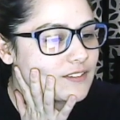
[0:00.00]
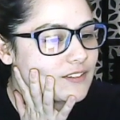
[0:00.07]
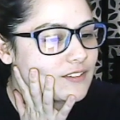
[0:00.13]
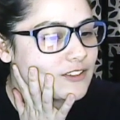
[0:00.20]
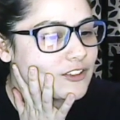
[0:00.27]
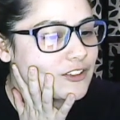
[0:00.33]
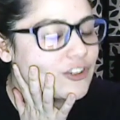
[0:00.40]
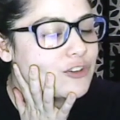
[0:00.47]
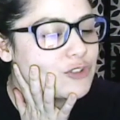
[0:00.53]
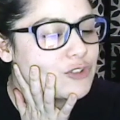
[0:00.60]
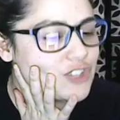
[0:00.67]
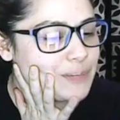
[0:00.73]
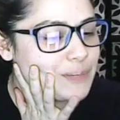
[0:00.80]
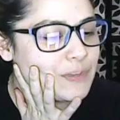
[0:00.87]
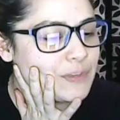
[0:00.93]
A new
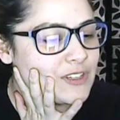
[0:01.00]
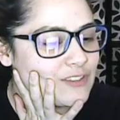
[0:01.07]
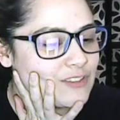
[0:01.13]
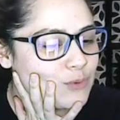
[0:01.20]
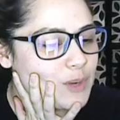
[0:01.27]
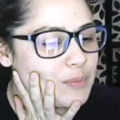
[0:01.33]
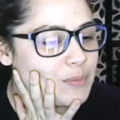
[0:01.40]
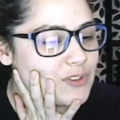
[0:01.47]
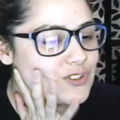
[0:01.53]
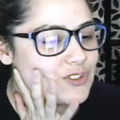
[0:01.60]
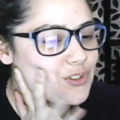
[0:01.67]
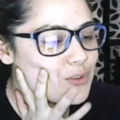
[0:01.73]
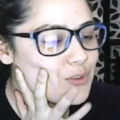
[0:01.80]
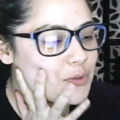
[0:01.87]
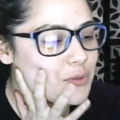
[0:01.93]
shipment of weapons
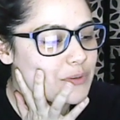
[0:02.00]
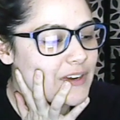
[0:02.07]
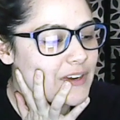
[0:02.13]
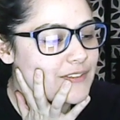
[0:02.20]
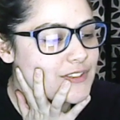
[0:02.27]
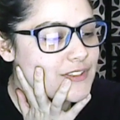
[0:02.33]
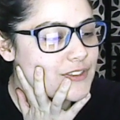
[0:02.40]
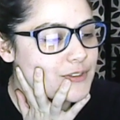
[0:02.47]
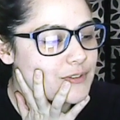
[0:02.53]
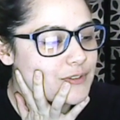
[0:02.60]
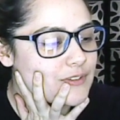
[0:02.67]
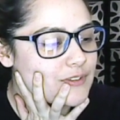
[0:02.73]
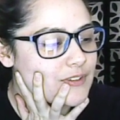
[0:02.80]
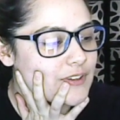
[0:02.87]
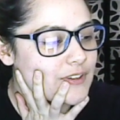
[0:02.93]
due to arrive
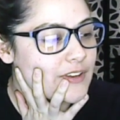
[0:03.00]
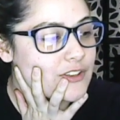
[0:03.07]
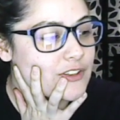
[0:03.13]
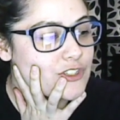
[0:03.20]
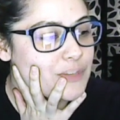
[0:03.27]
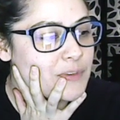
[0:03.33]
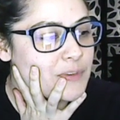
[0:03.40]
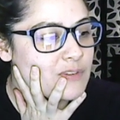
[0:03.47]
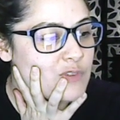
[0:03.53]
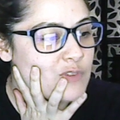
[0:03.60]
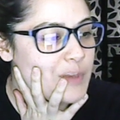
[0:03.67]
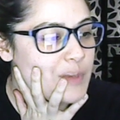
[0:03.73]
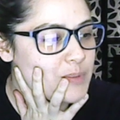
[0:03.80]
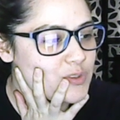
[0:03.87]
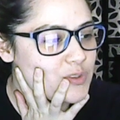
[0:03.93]
soon. Yeah, the shipment of
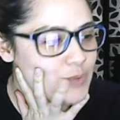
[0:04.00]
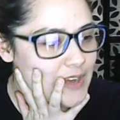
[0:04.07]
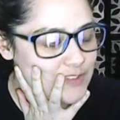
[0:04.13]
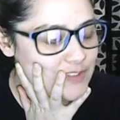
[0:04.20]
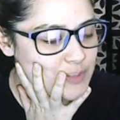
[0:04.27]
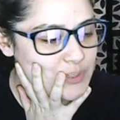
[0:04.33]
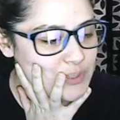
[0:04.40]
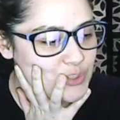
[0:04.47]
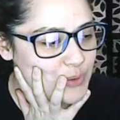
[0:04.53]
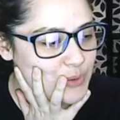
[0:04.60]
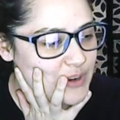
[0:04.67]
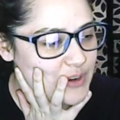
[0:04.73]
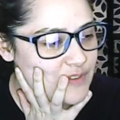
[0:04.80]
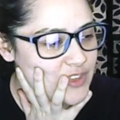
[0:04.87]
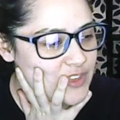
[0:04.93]
weapons would have to be to
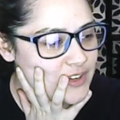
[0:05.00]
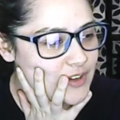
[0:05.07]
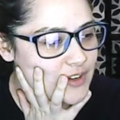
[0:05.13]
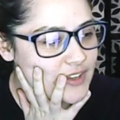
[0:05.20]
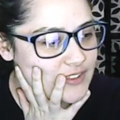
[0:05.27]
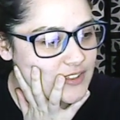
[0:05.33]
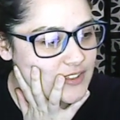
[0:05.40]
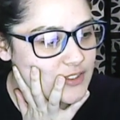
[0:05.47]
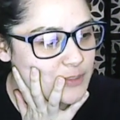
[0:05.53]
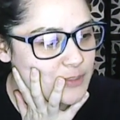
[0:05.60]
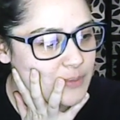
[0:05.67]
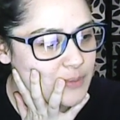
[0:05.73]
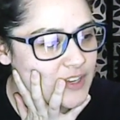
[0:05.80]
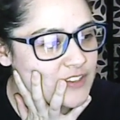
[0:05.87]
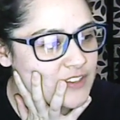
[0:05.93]
wherever the Nazis are
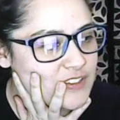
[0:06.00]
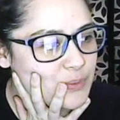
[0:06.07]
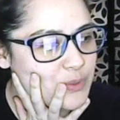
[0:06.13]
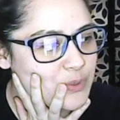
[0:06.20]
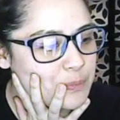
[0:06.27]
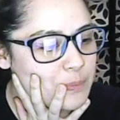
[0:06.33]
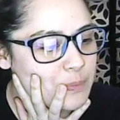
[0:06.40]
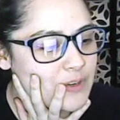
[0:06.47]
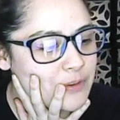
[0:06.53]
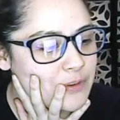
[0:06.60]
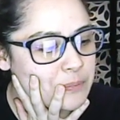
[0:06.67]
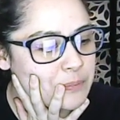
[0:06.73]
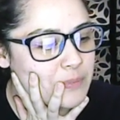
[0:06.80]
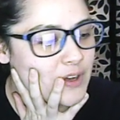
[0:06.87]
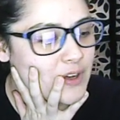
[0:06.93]
based. It wouldn't be to the
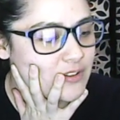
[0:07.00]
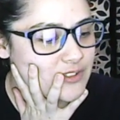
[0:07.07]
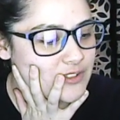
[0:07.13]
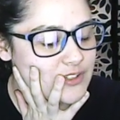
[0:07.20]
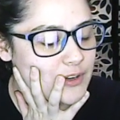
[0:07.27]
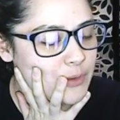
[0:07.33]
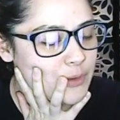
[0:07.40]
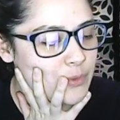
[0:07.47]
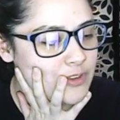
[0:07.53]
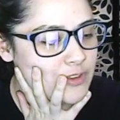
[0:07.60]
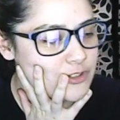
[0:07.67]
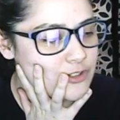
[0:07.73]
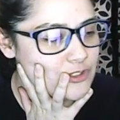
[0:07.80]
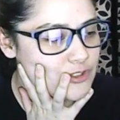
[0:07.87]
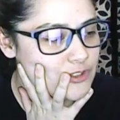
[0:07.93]
monastery where they're
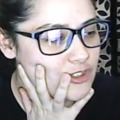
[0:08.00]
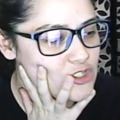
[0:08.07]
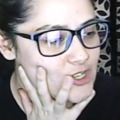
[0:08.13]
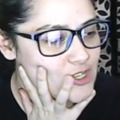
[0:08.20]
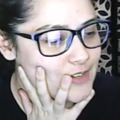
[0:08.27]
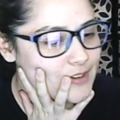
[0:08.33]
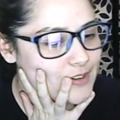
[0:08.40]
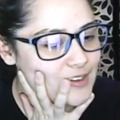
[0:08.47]
searching.